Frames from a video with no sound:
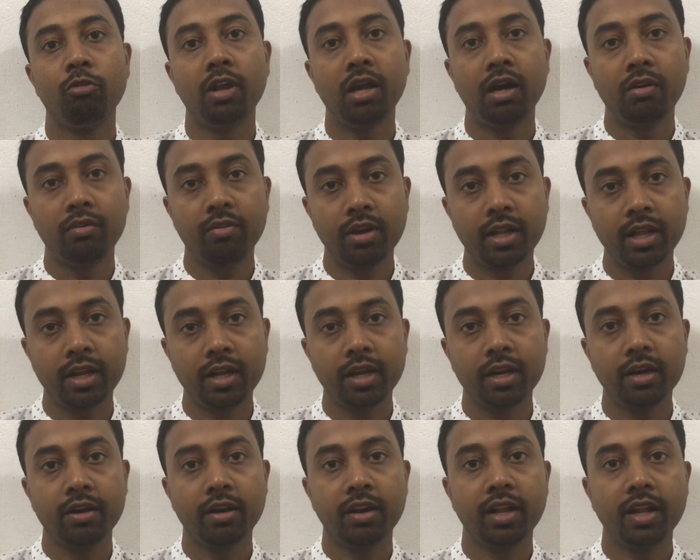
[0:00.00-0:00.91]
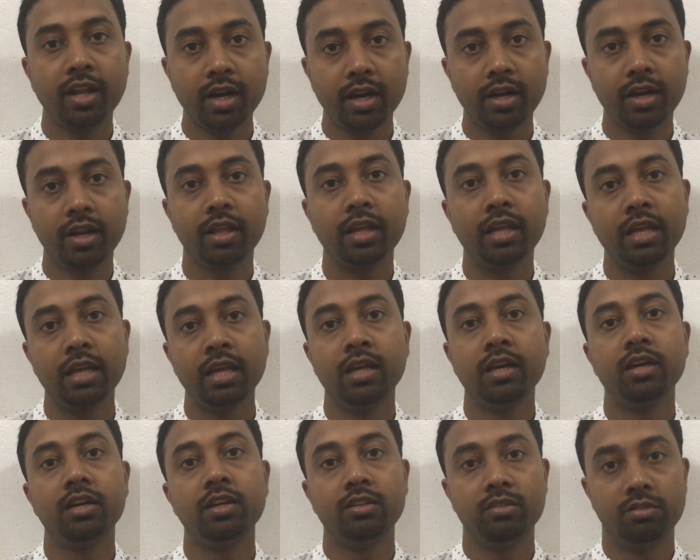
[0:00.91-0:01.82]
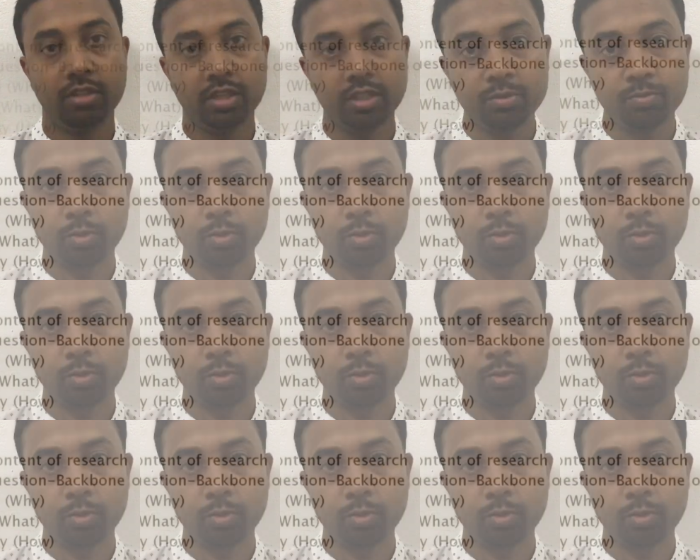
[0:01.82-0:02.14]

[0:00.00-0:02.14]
we have taken regarding research